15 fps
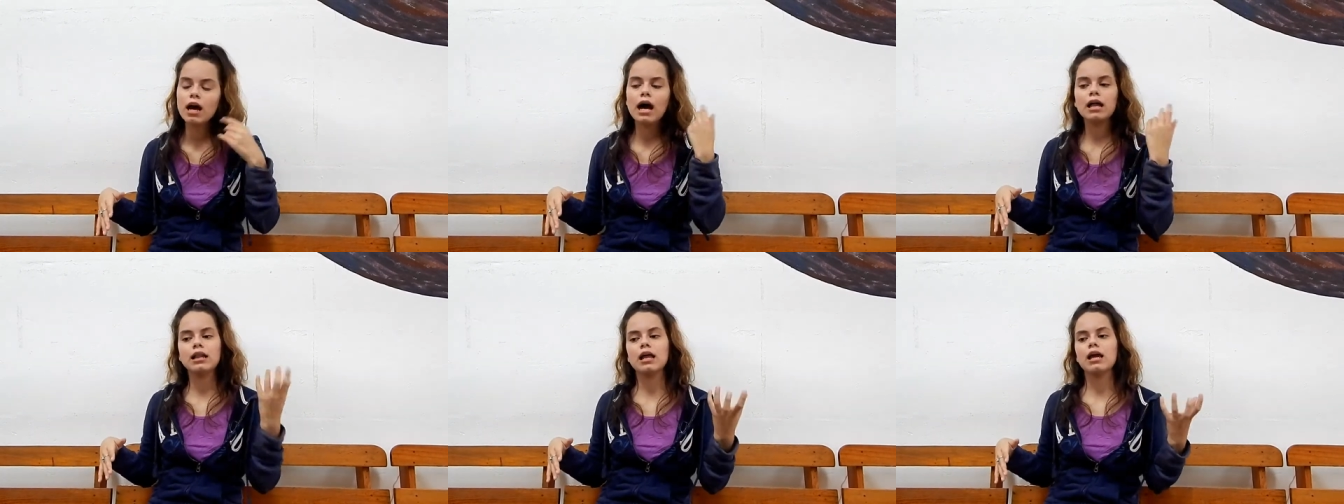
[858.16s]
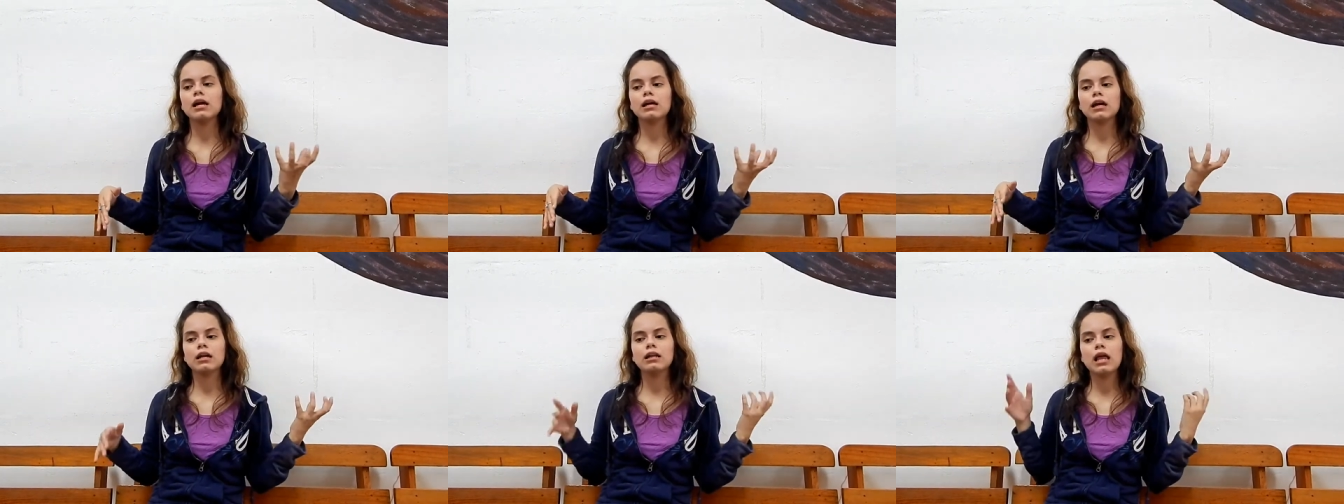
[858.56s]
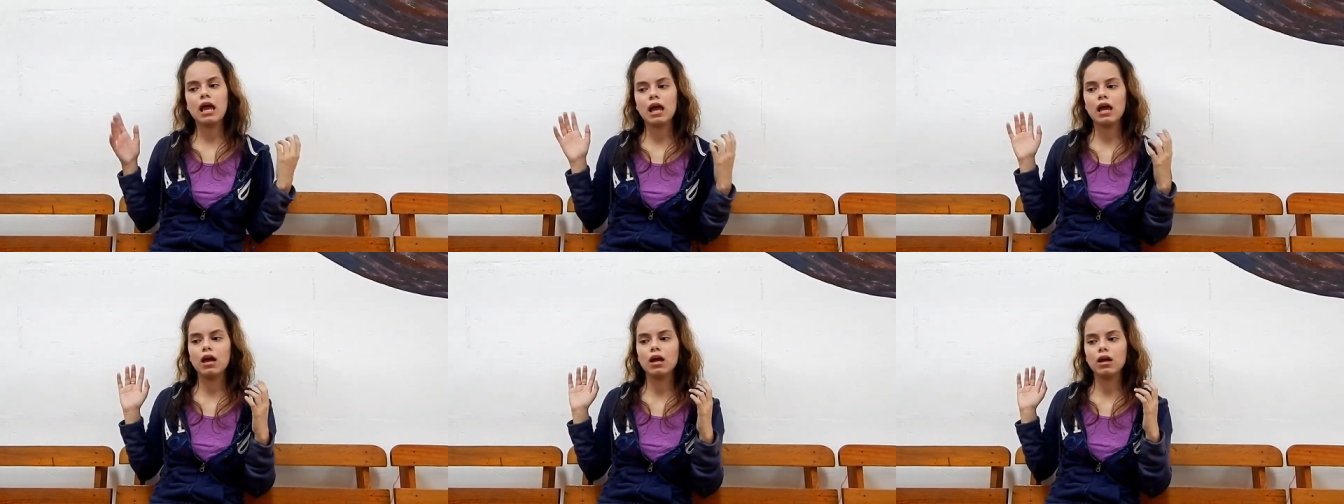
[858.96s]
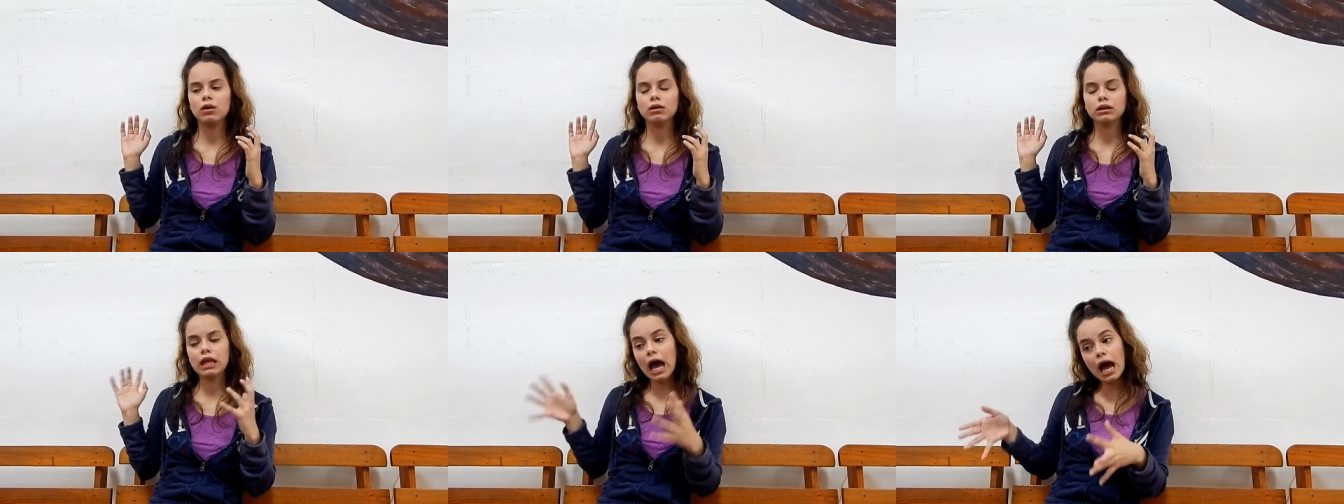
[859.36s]
And like the
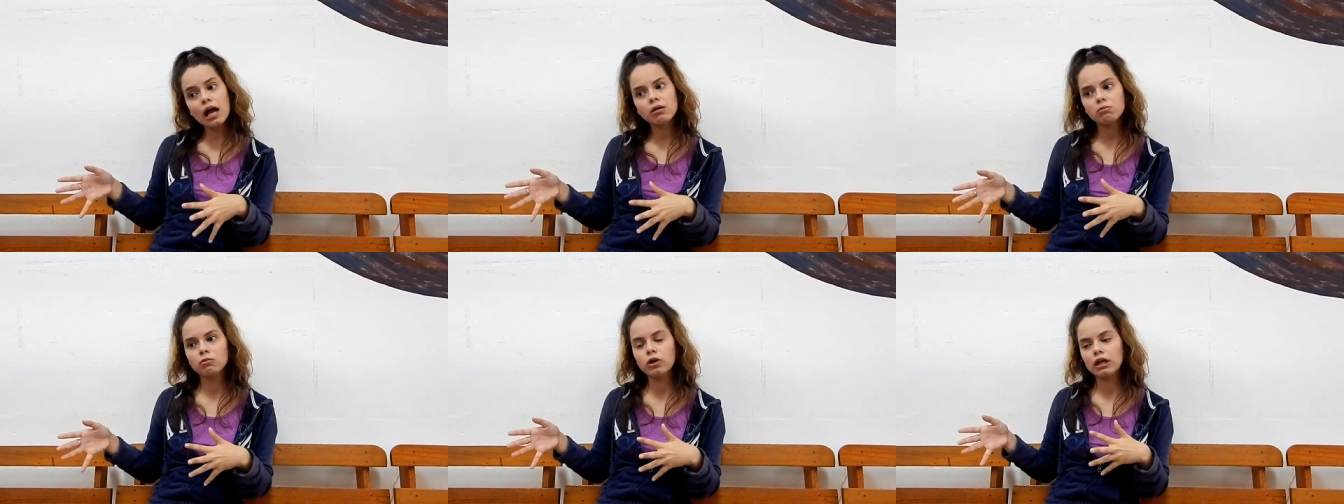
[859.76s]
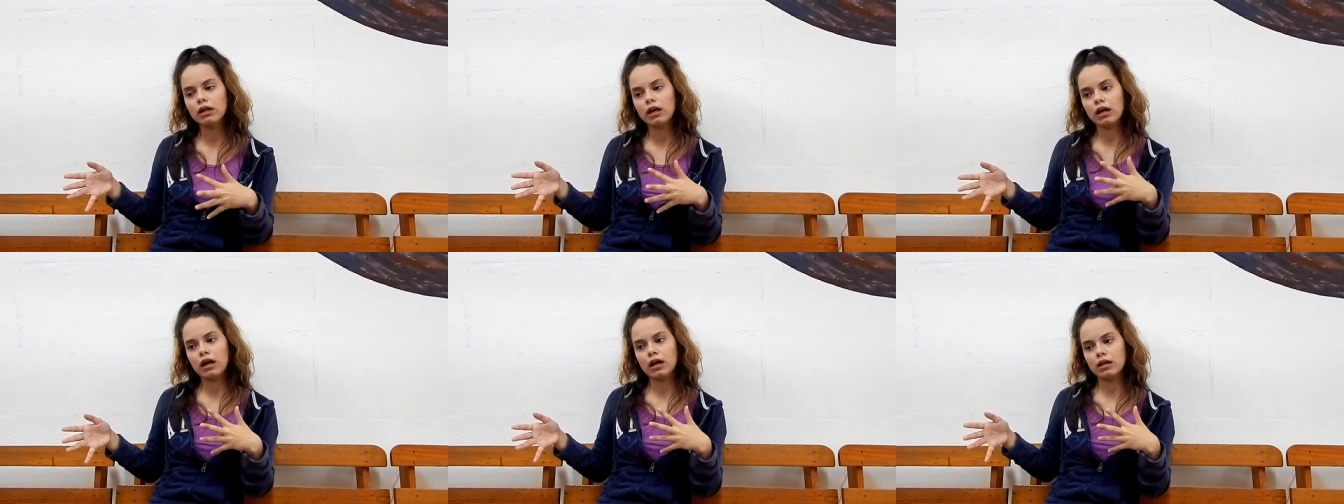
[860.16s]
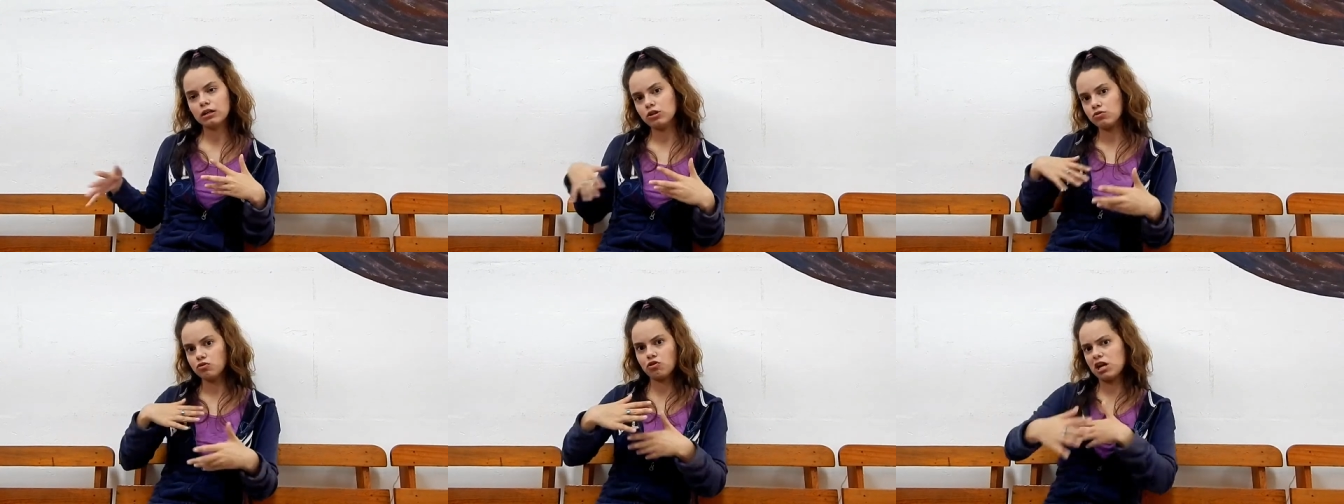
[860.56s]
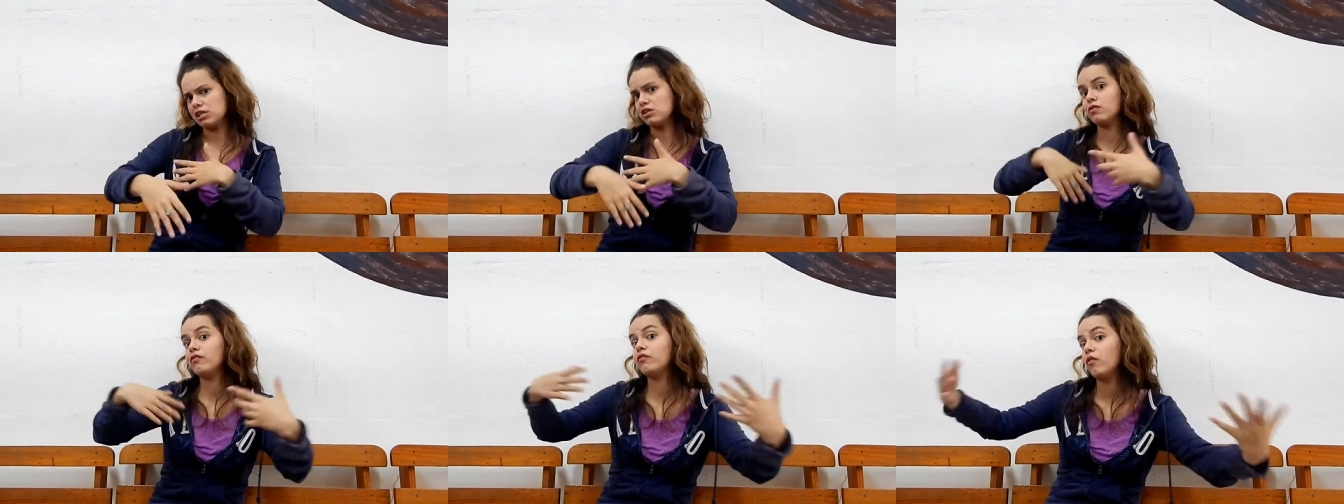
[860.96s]
time when they are
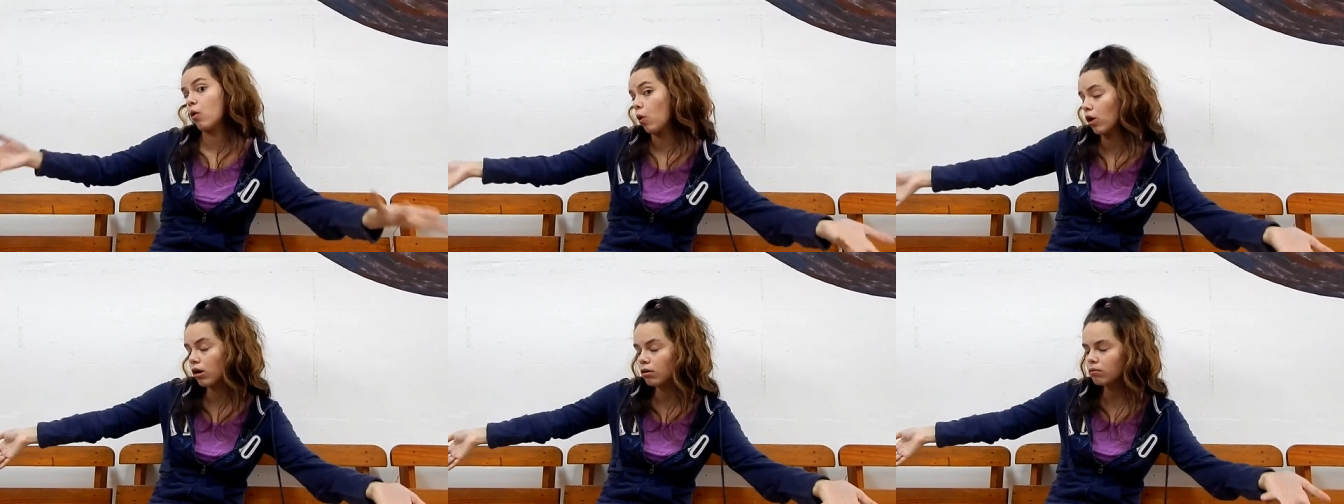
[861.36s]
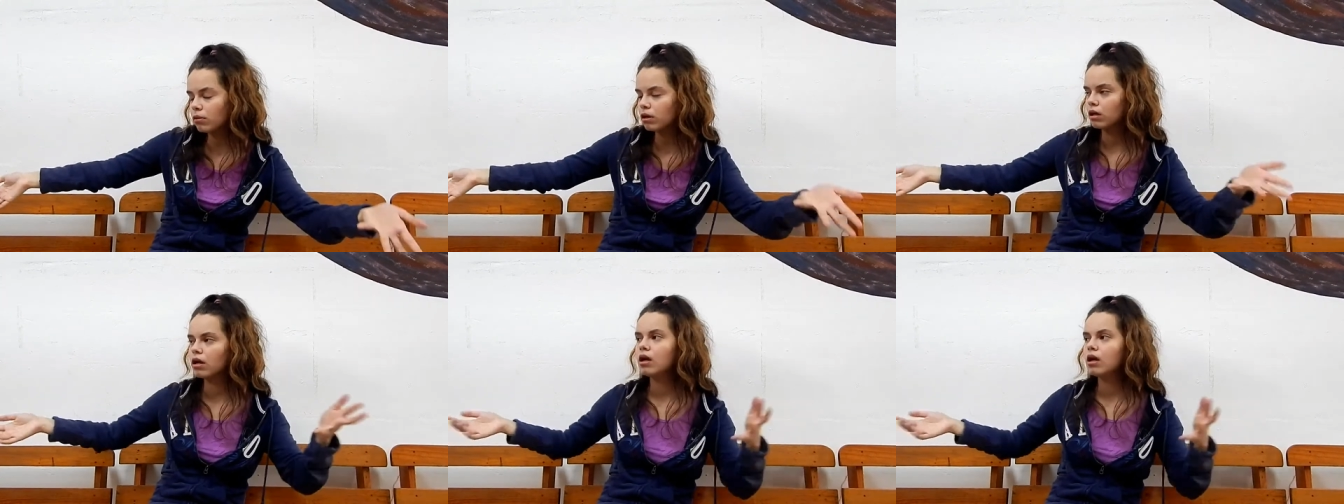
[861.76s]
transformed,